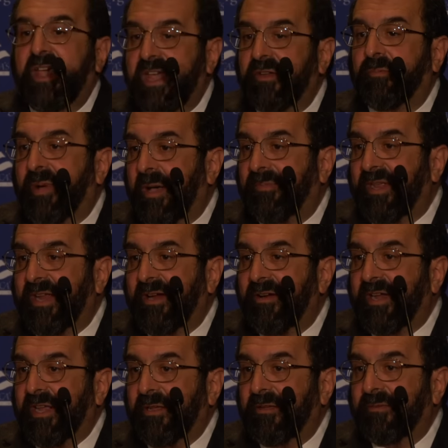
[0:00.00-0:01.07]
and
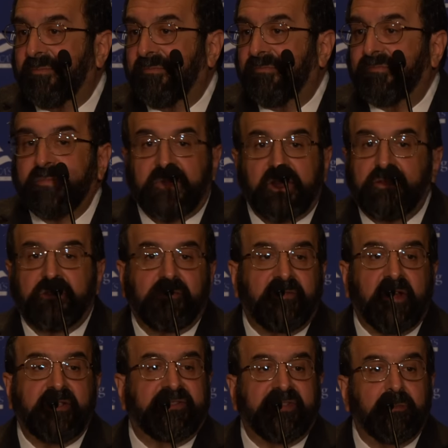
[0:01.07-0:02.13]
popularity.
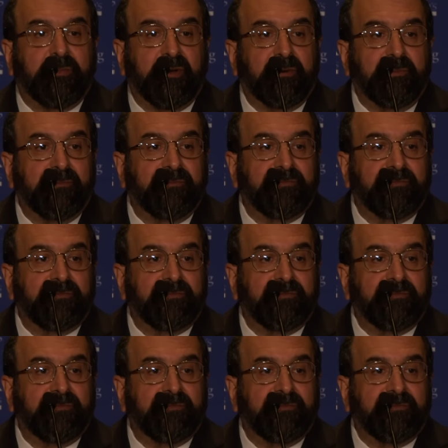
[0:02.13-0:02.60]
Very simple.